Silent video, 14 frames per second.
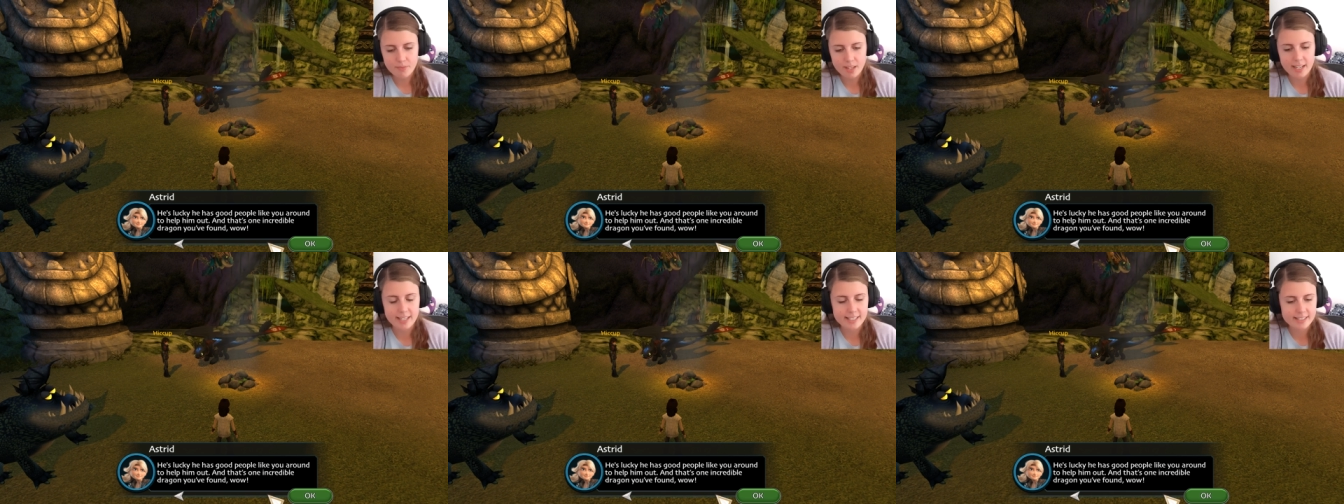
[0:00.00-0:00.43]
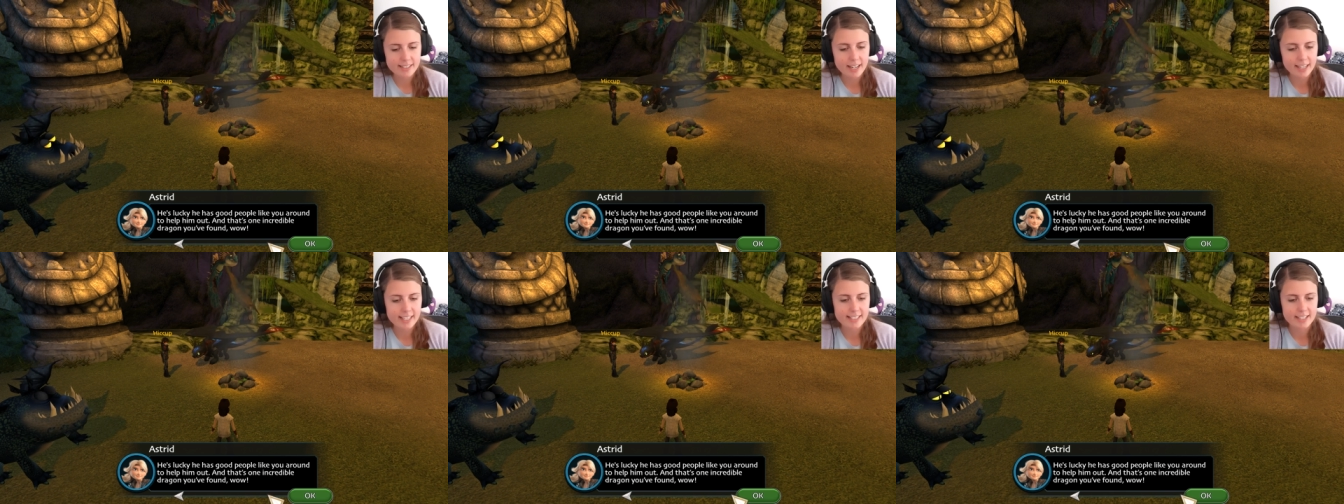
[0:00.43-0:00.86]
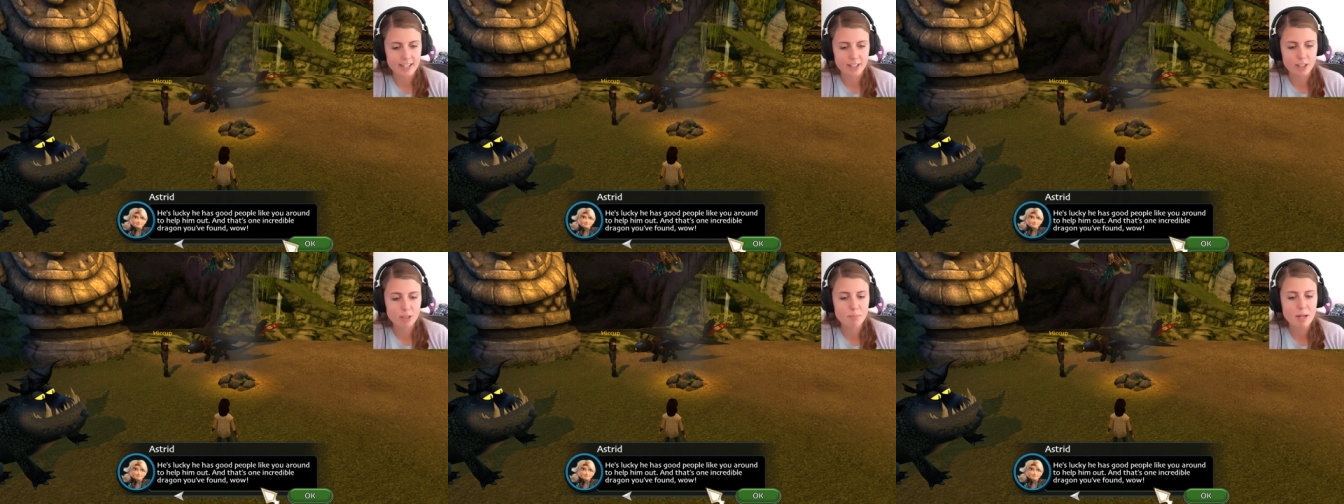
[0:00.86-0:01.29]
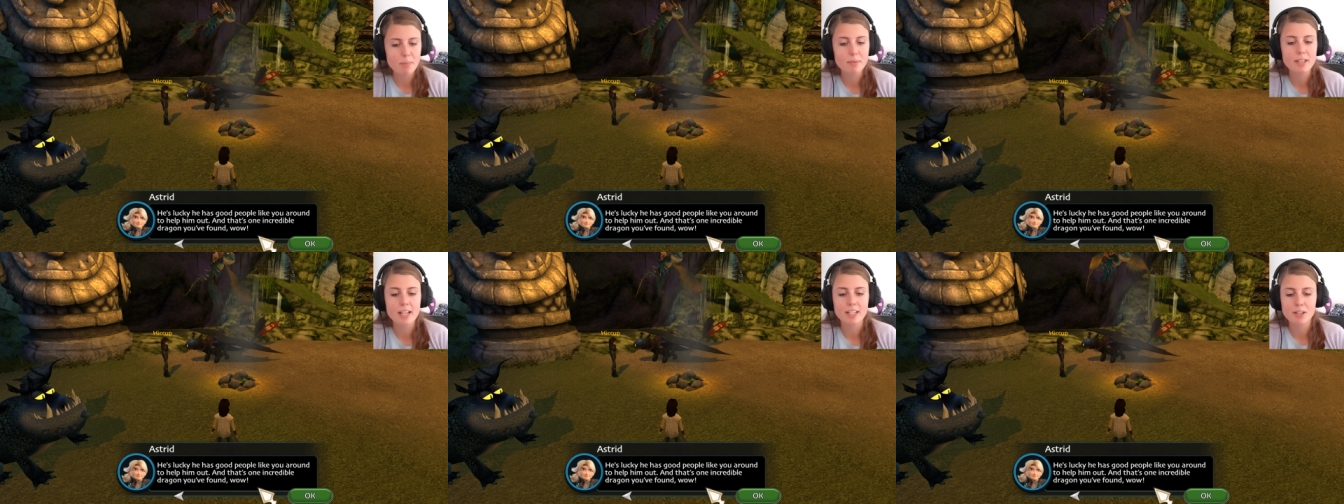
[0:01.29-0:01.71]
He's lucky he's got good
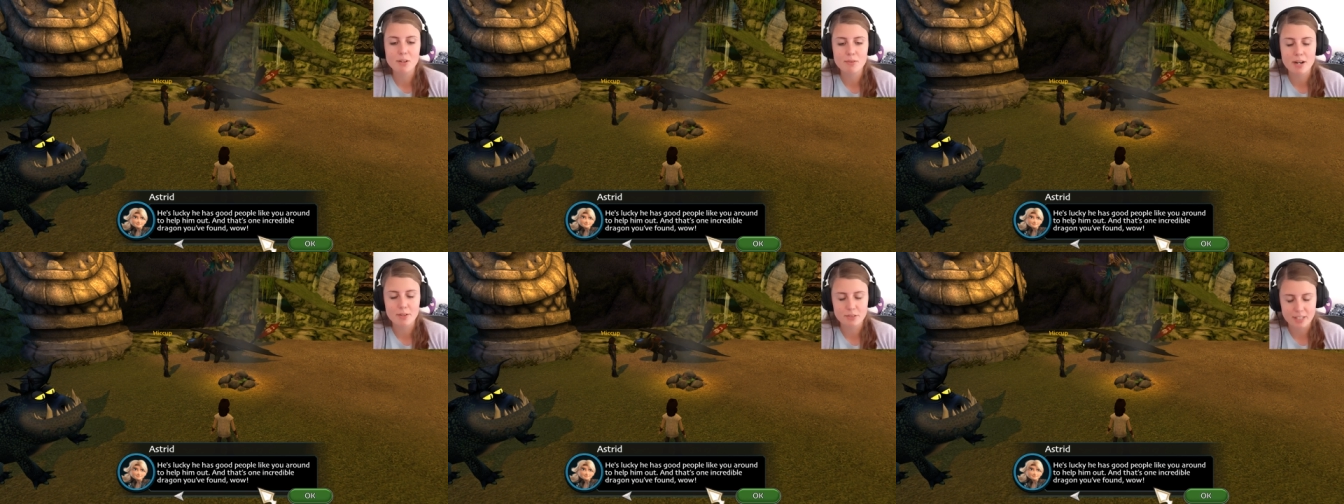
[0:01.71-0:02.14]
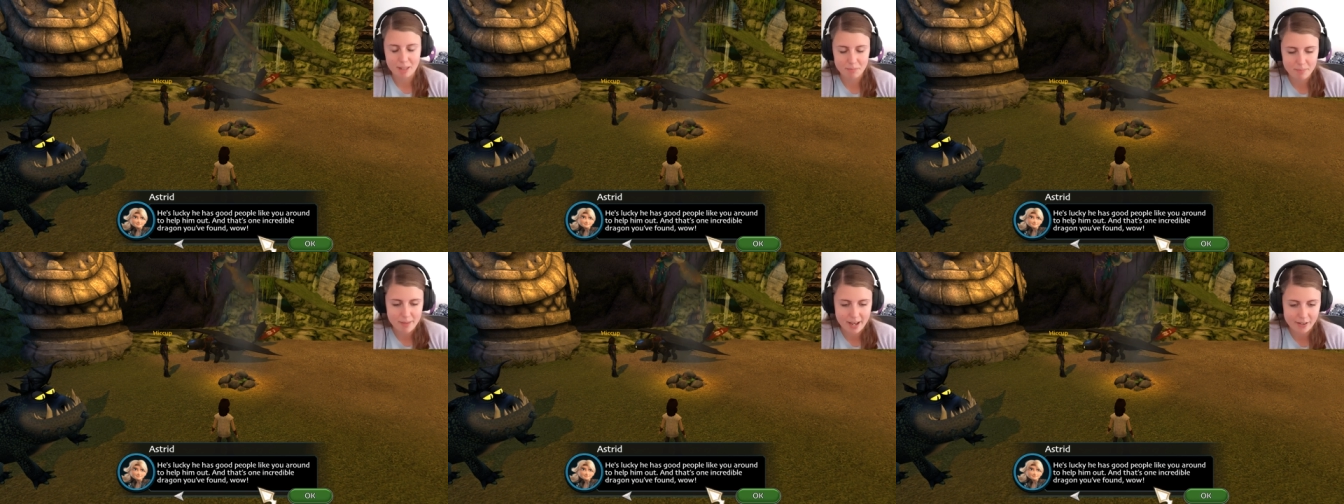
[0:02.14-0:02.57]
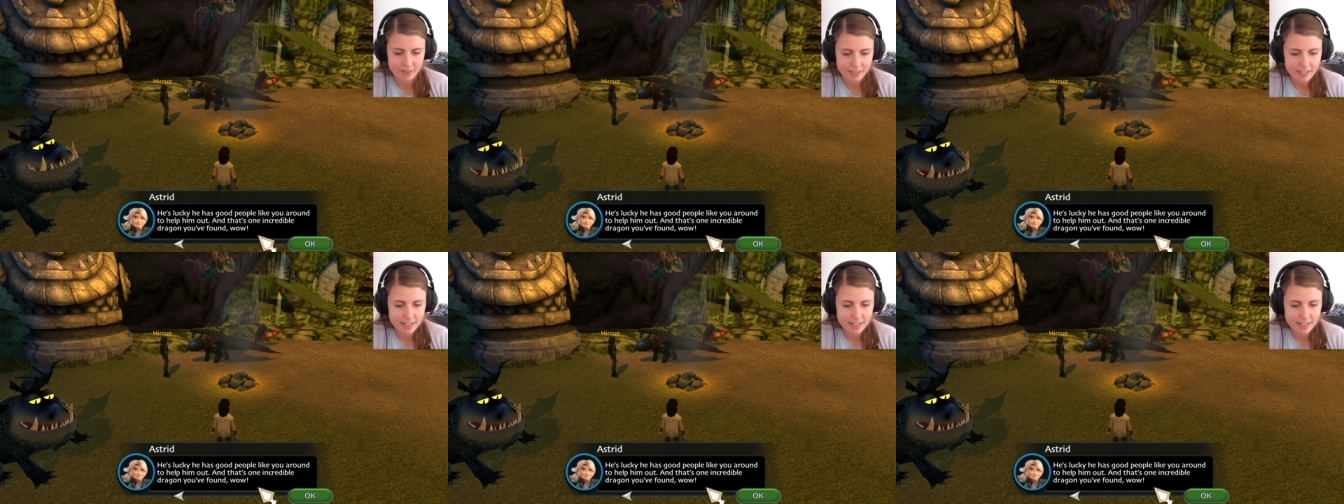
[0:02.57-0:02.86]
people like you around to help him out